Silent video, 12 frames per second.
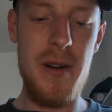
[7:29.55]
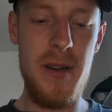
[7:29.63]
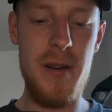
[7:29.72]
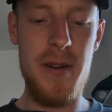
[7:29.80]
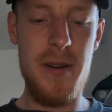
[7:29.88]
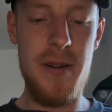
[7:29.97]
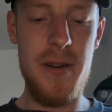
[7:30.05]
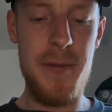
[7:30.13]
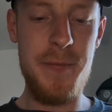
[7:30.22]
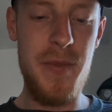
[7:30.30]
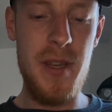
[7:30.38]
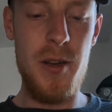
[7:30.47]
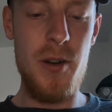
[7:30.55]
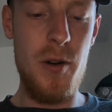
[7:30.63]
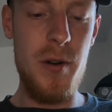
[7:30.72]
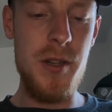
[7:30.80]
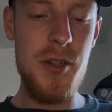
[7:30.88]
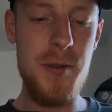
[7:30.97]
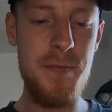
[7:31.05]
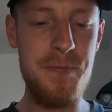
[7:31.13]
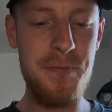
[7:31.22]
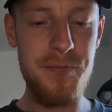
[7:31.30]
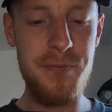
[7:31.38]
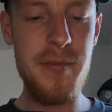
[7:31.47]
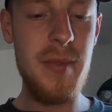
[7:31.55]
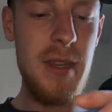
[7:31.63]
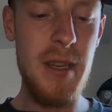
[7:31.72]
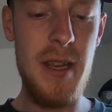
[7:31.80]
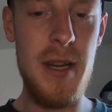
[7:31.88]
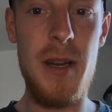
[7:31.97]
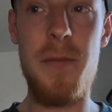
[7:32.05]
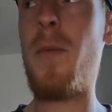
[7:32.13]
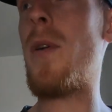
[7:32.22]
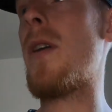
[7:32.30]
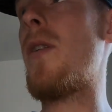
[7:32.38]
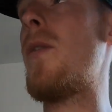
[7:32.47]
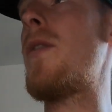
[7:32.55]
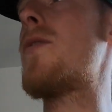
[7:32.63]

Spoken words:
in orange, and we are going